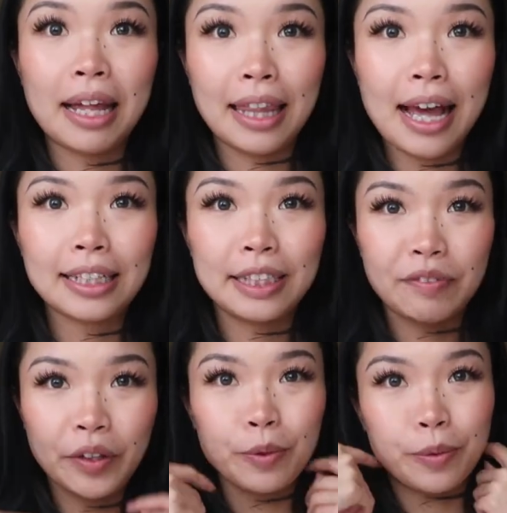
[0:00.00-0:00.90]
My
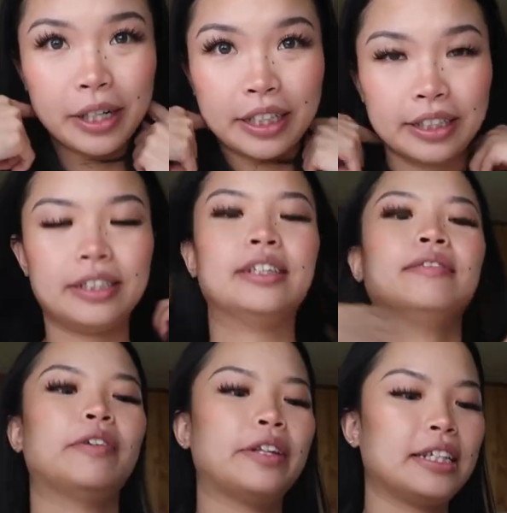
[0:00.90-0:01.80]
last V word
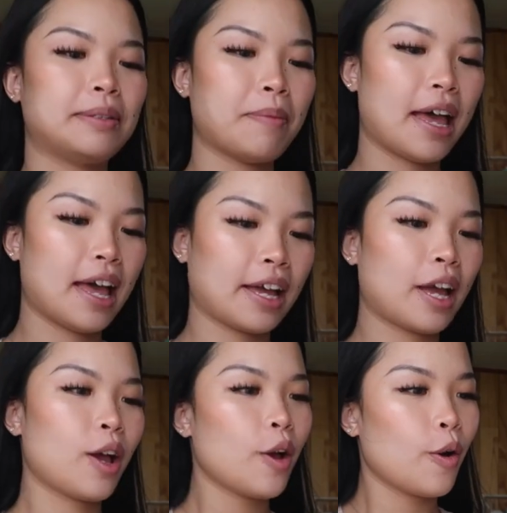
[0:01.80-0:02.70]
for this
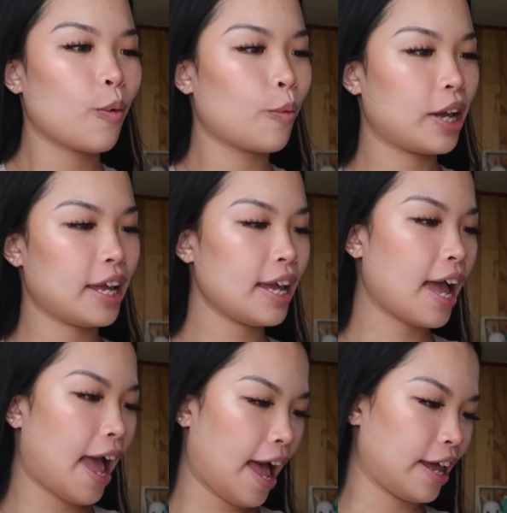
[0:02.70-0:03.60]
bag. We
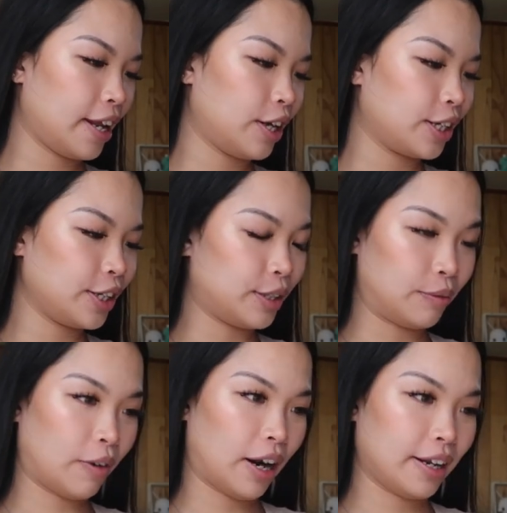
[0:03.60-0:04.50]
had a
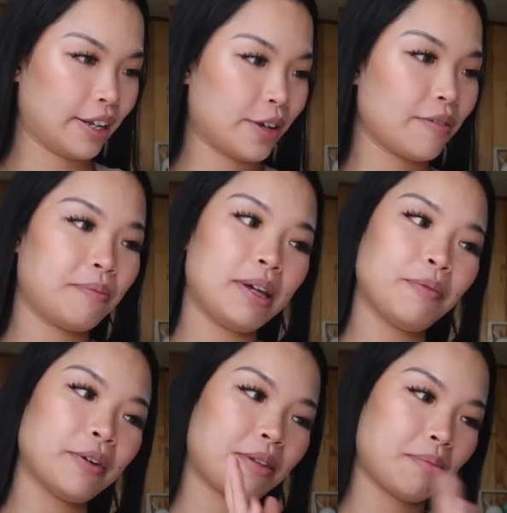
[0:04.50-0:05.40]
good run. You've
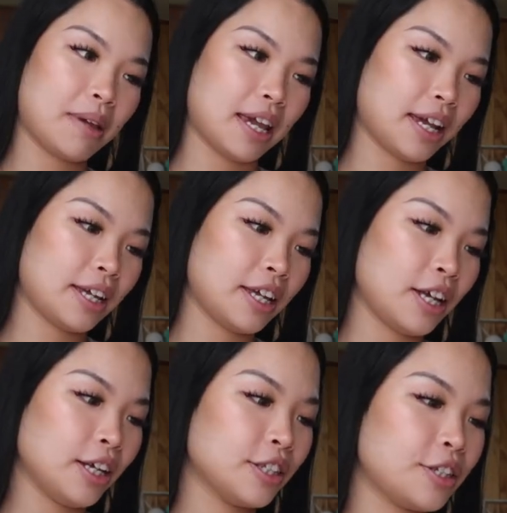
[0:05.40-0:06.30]
been with me
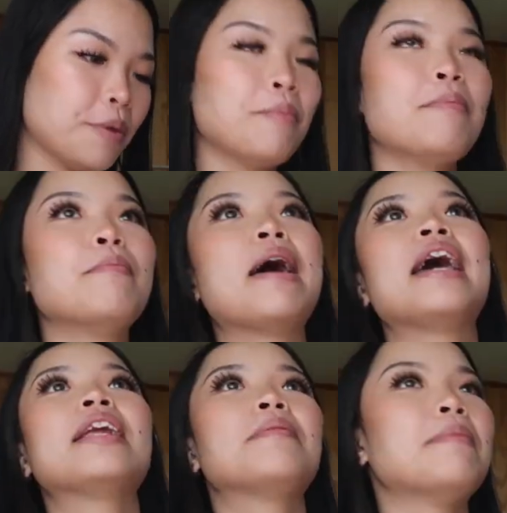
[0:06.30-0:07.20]
to
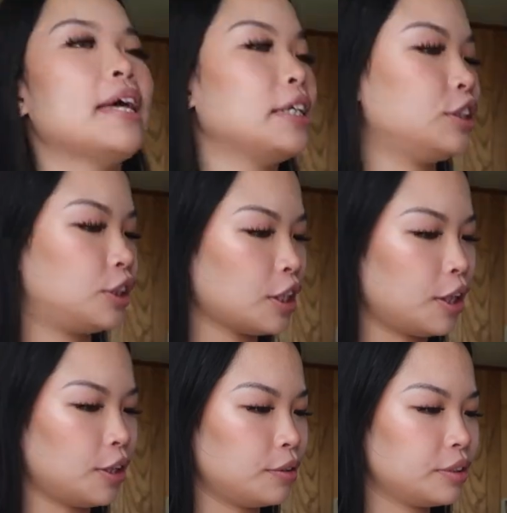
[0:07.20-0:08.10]
many, many
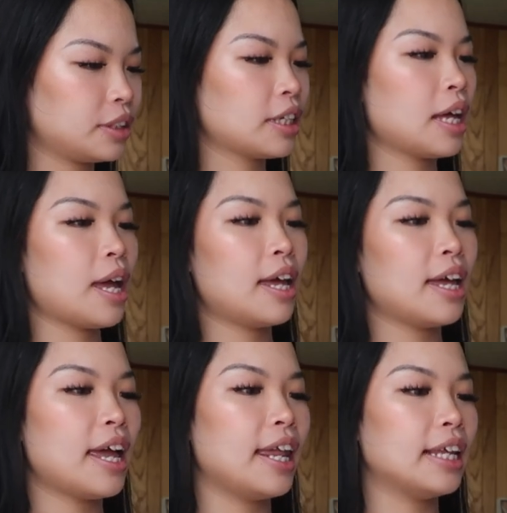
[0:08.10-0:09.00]
shows.
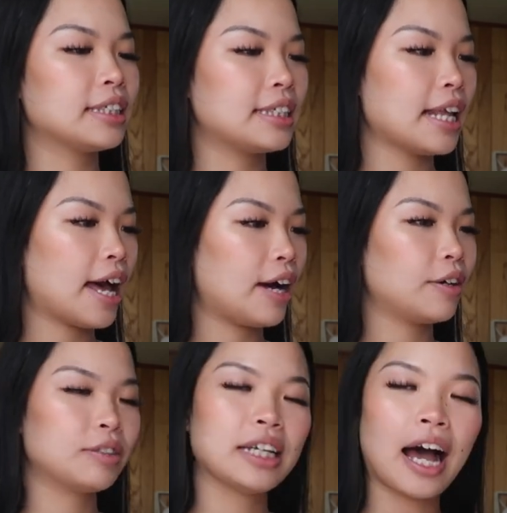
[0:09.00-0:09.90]
And it's
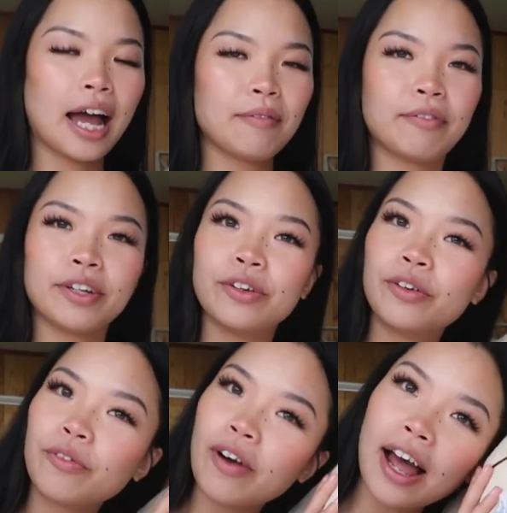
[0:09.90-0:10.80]
now time for
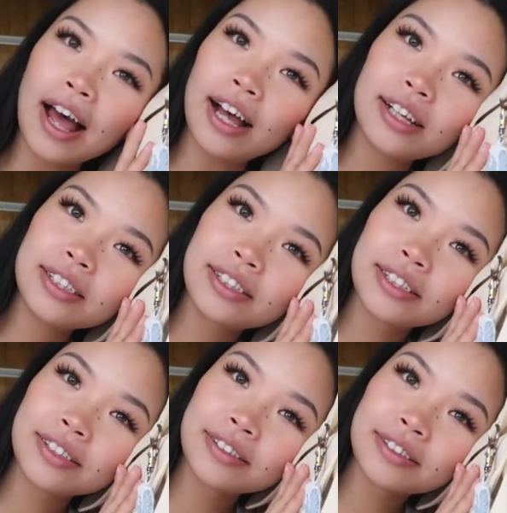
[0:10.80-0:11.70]
you to rest